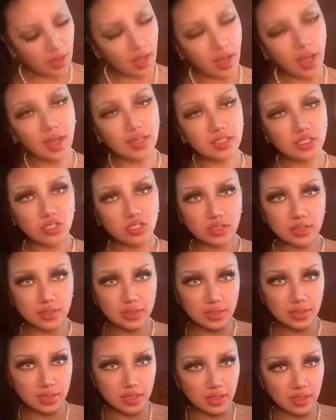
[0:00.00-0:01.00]
As you can
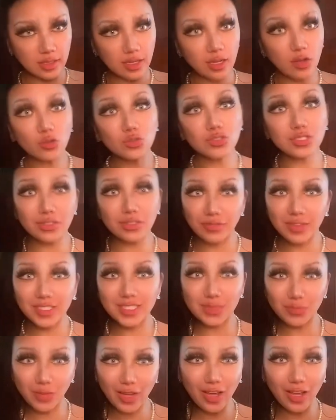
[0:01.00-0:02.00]
see, it also fits
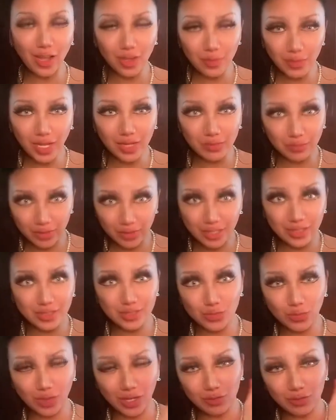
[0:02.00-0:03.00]
my iPad mini as
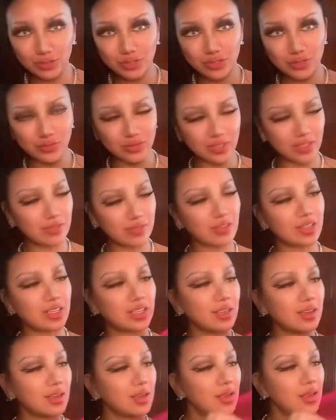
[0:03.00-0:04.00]
well, which is really funny.
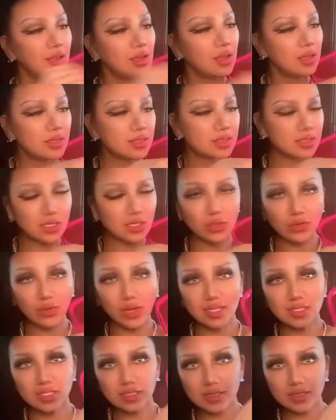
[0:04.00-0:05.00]
So
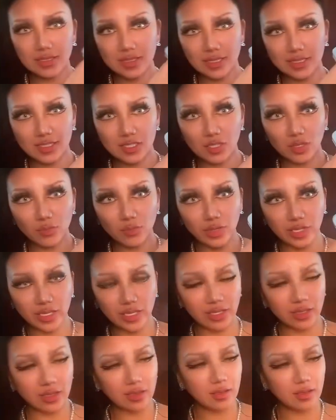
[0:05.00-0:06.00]
as you can see, it's got
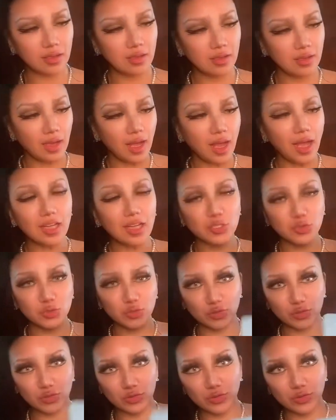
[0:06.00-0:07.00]
my
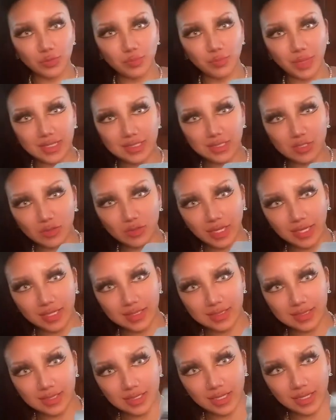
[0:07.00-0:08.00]
actual pencil case
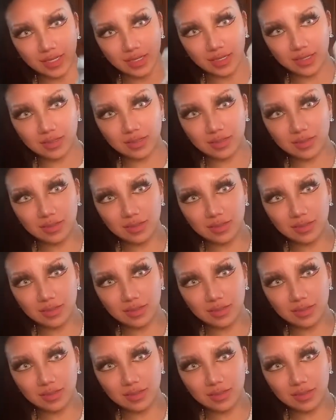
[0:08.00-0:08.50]
in here